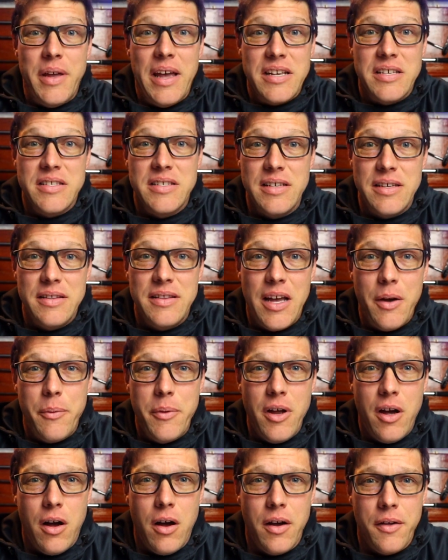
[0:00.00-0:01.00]
yes, there
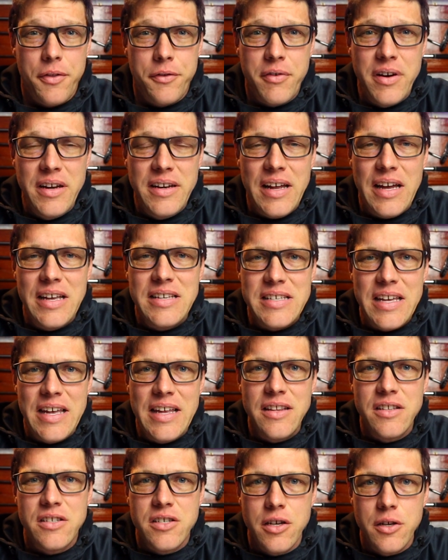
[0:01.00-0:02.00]
we are, 3 days
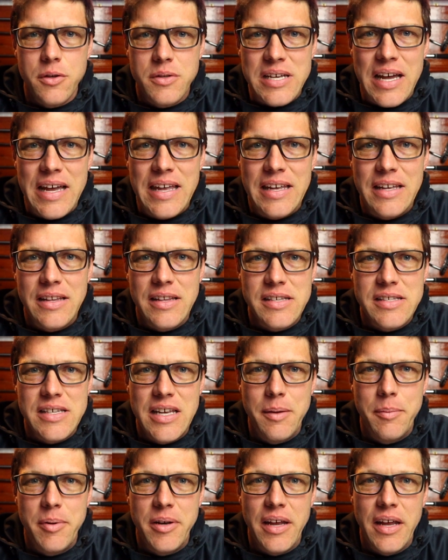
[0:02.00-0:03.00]
into taking the
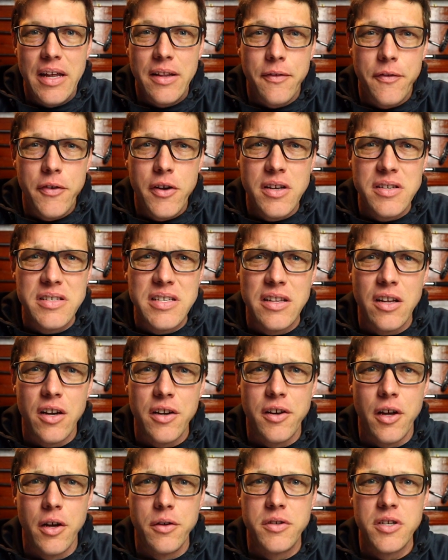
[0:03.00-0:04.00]
CBD, and the first thing that I
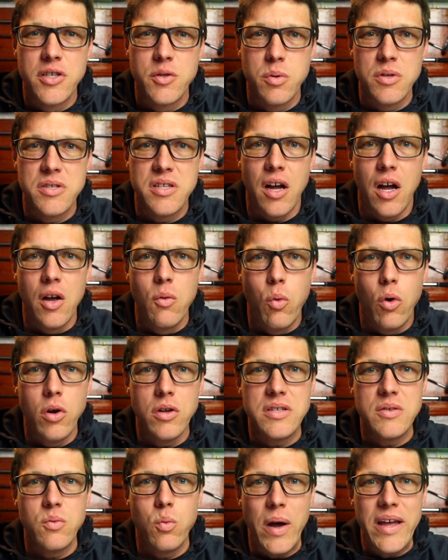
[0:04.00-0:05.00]
noticed was that I
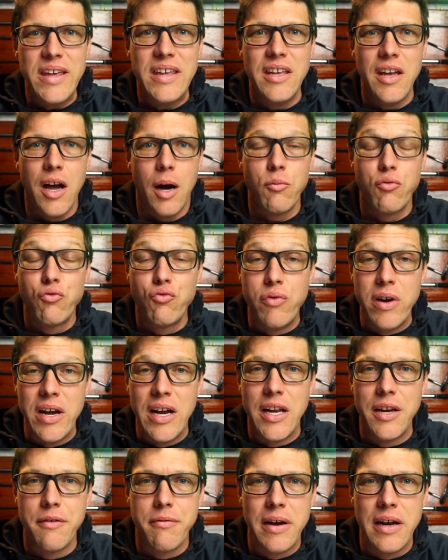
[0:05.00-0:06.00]
was waking up
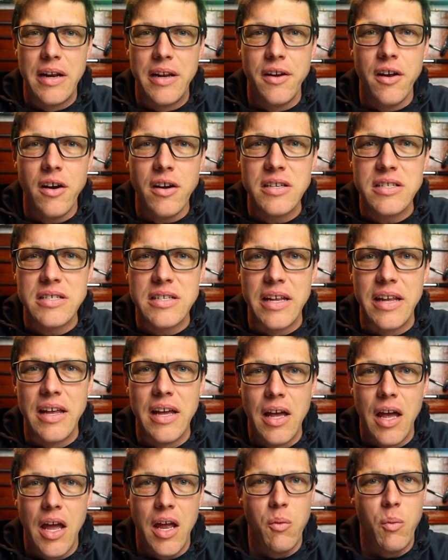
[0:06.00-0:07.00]
really, really nicely.
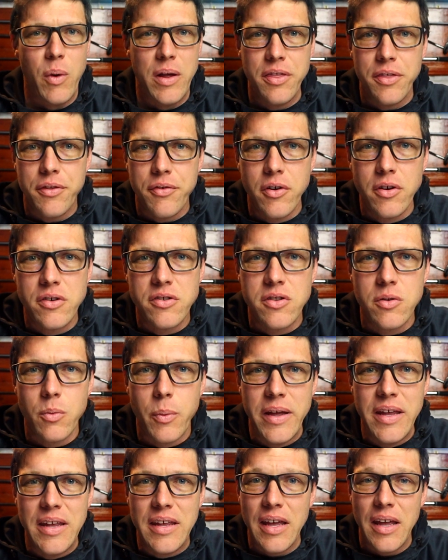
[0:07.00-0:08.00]
It went through to the
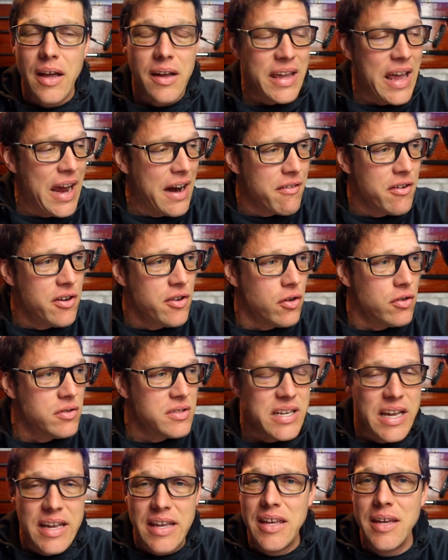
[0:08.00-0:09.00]
week, it carried on
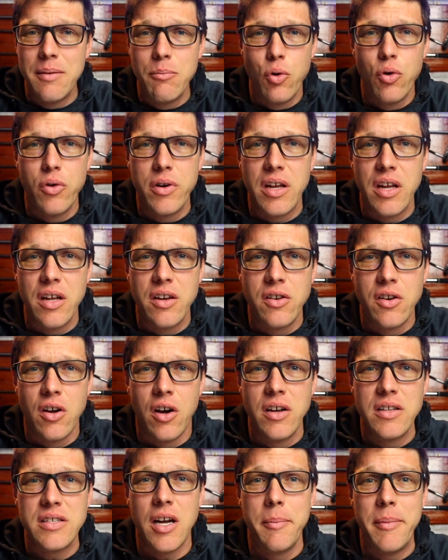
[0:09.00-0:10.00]
taking it morning and
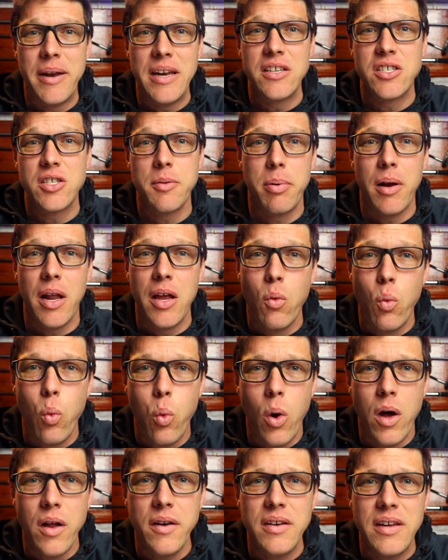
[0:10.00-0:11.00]
night. I managed to play
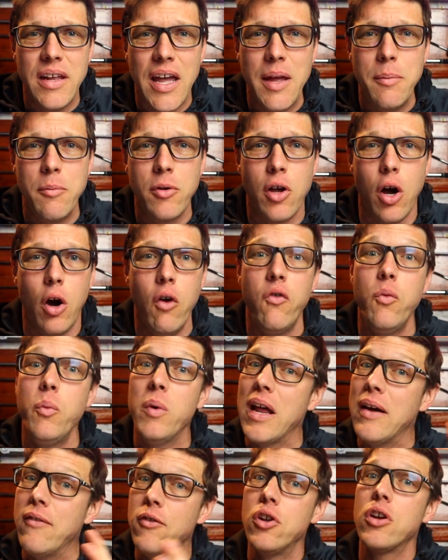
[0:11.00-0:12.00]
1 game of golf, and
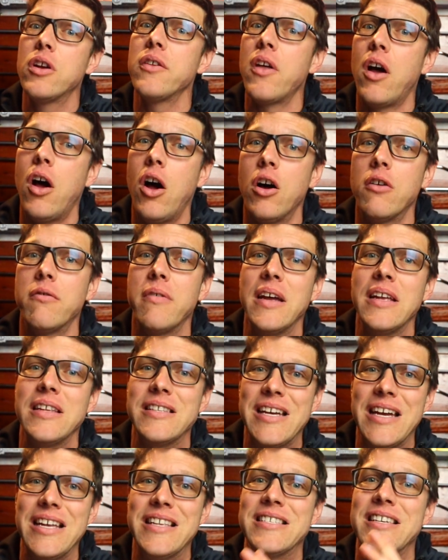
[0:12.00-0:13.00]
we'll have a look at the heart rate
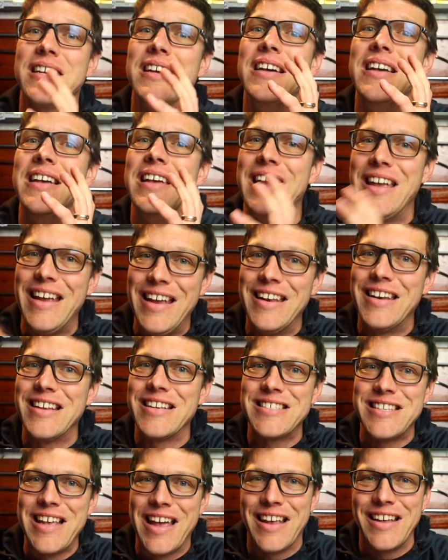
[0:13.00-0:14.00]
data in a
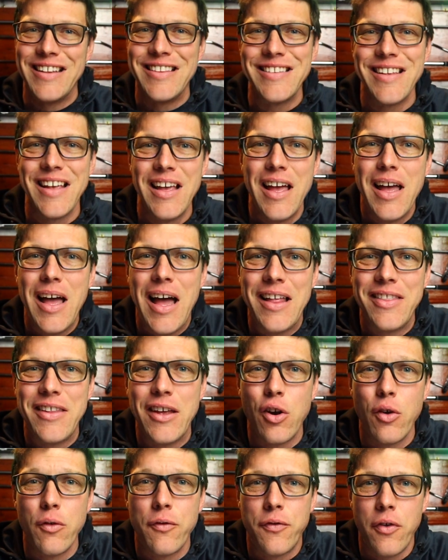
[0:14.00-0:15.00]
second. And
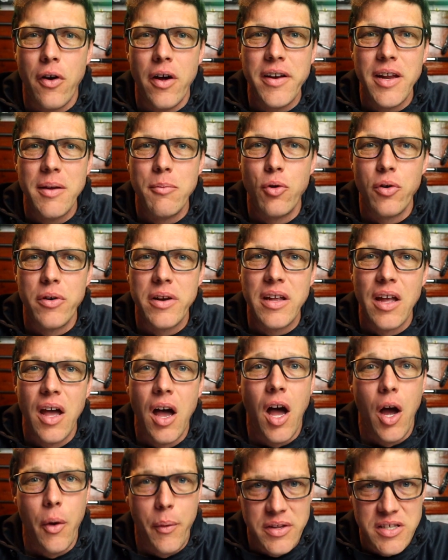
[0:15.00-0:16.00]
then on Friday morning,
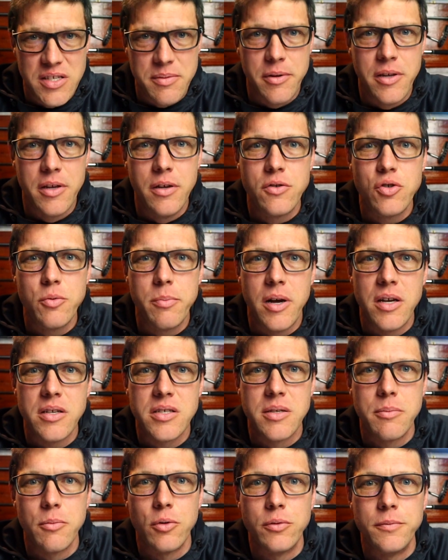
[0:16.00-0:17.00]
I went to my usual
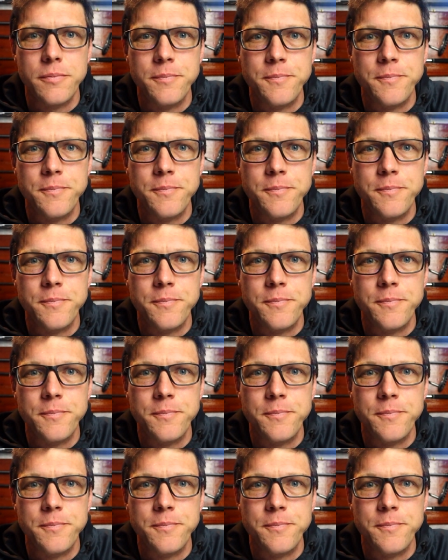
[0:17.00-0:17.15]
basketball.